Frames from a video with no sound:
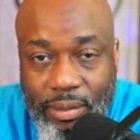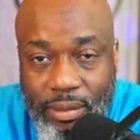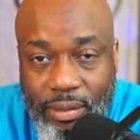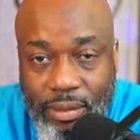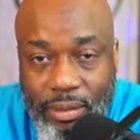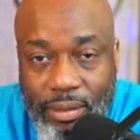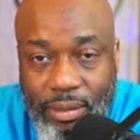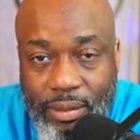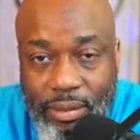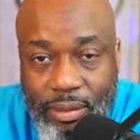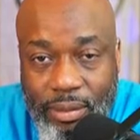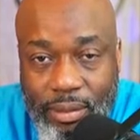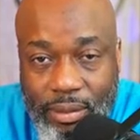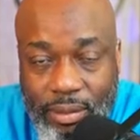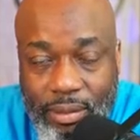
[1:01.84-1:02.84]

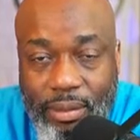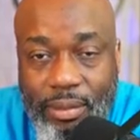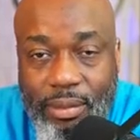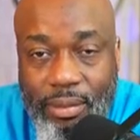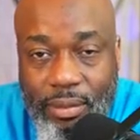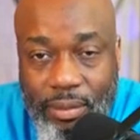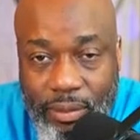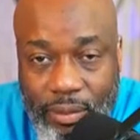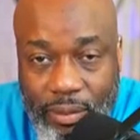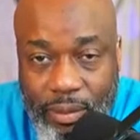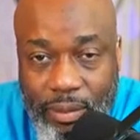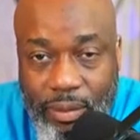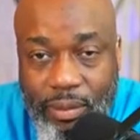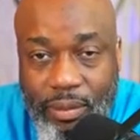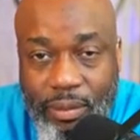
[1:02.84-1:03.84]

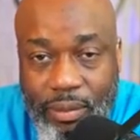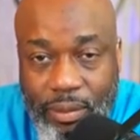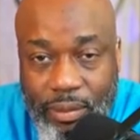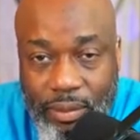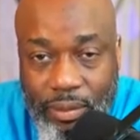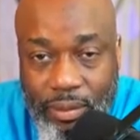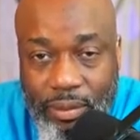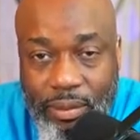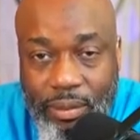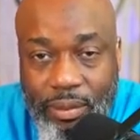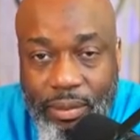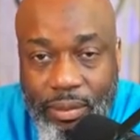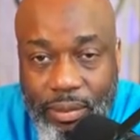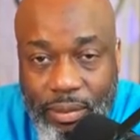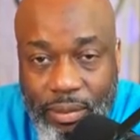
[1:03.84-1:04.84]

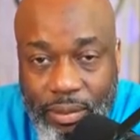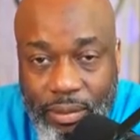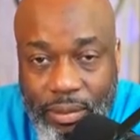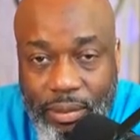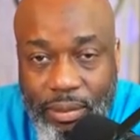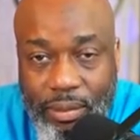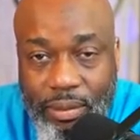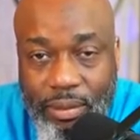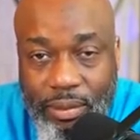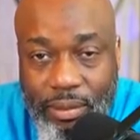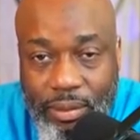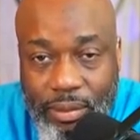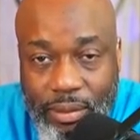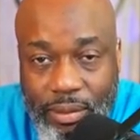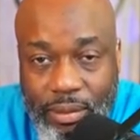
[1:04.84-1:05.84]

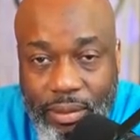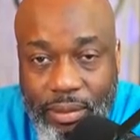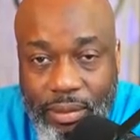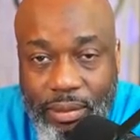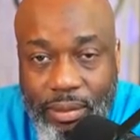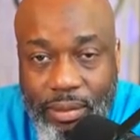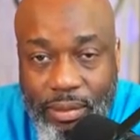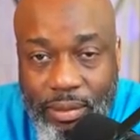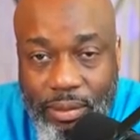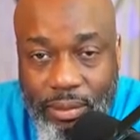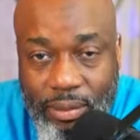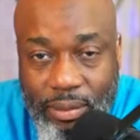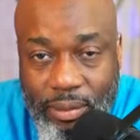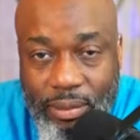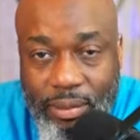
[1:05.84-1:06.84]

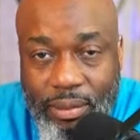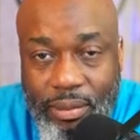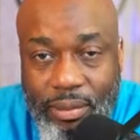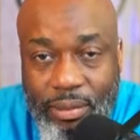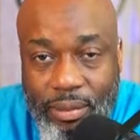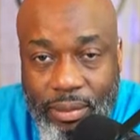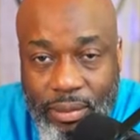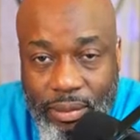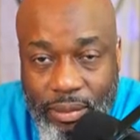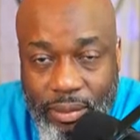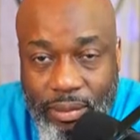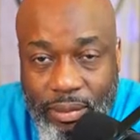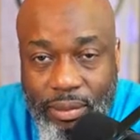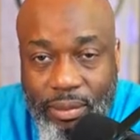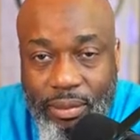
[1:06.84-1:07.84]

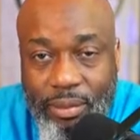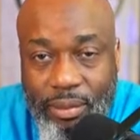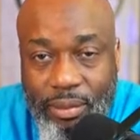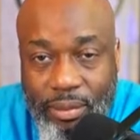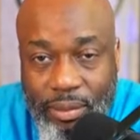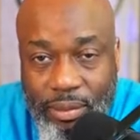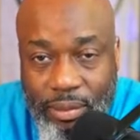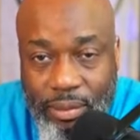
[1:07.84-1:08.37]
The person shown says nothing.